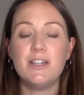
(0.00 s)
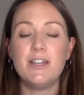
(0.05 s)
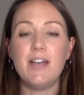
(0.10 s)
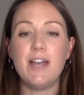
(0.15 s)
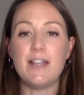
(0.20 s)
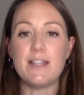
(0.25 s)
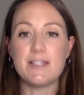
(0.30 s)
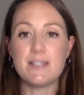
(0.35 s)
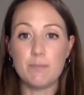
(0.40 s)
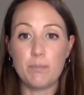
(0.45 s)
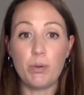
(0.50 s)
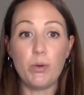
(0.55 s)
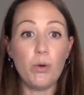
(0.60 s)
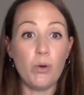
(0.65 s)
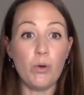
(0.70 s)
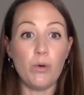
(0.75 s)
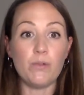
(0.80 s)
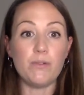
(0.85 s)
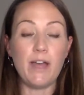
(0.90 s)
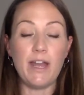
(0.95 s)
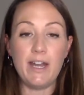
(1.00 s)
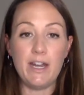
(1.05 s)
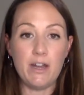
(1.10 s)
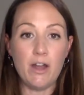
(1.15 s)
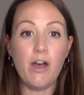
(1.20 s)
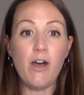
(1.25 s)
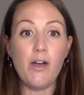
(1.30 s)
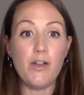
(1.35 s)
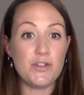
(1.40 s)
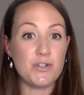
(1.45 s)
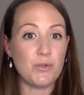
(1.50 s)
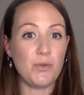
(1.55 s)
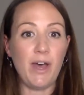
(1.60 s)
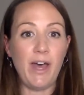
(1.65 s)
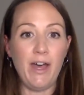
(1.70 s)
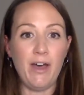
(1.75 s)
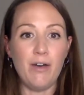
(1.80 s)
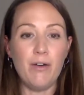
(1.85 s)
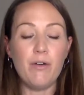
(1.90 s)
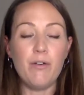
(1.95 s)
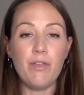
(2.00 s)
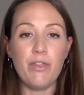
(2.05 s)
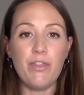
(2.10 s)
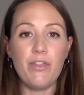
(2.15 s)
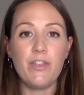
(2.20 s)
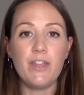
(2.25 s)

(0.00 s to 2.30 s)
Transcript: and support and enhance your health